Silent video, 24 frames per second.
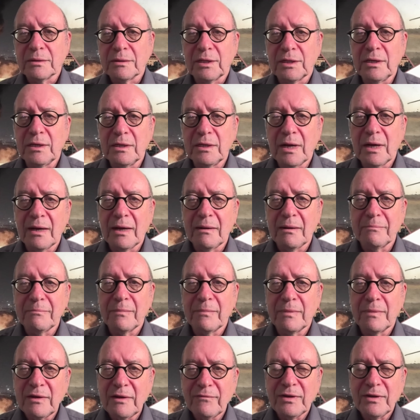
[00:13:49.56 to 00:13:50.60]

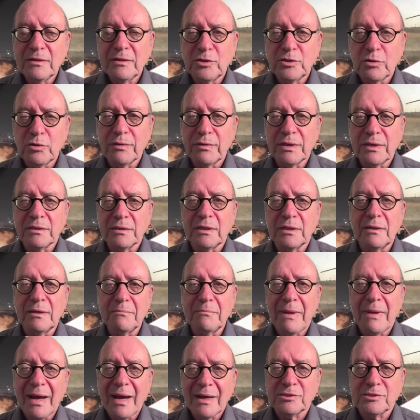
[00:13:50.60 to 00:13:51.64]
even during
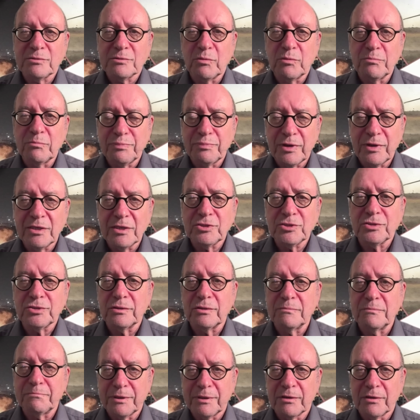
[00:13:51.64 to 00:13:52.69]
the maximum
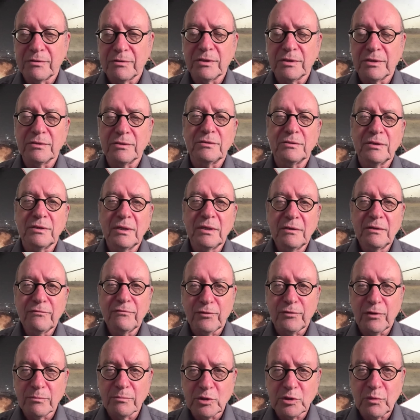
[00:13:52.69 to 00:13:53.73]
pressure period
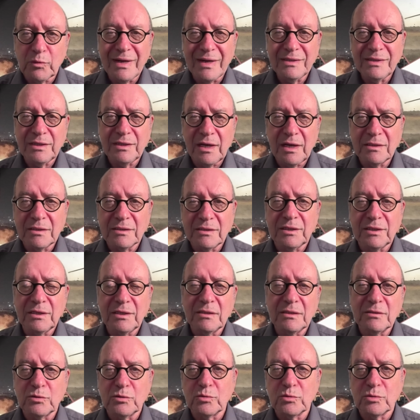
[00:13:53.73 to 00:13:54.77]
from
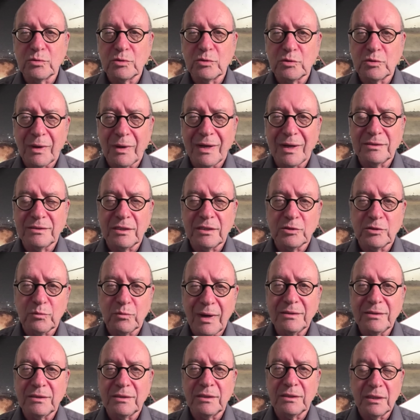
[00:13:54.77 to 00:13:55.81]
2018 to
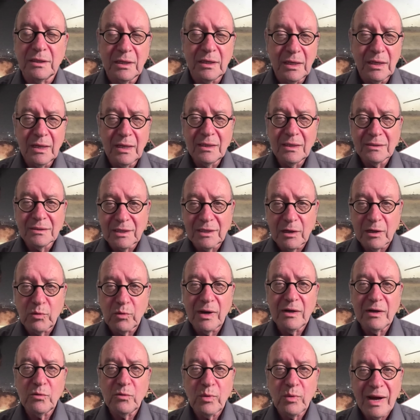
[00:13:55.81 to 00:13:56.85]
2020, there
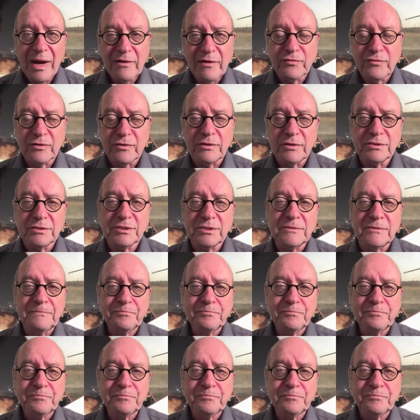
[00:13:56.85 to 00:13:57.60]
were waivers